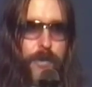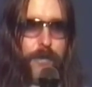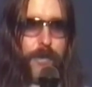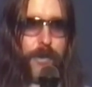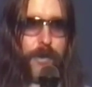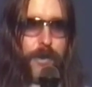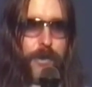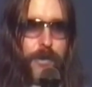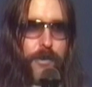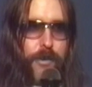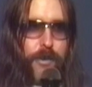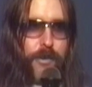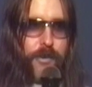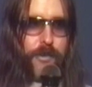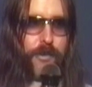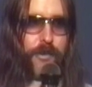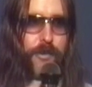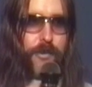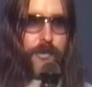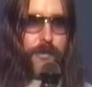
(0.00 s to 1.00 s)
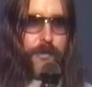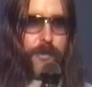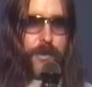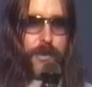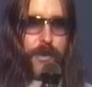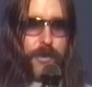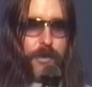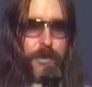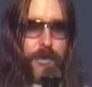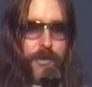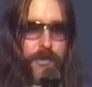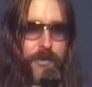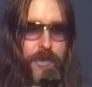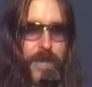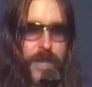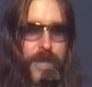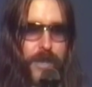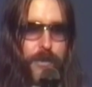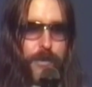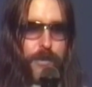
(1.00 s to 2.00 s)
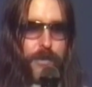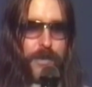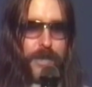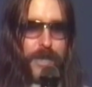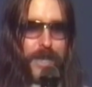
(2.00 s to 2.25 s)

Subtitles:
very nice and accurate.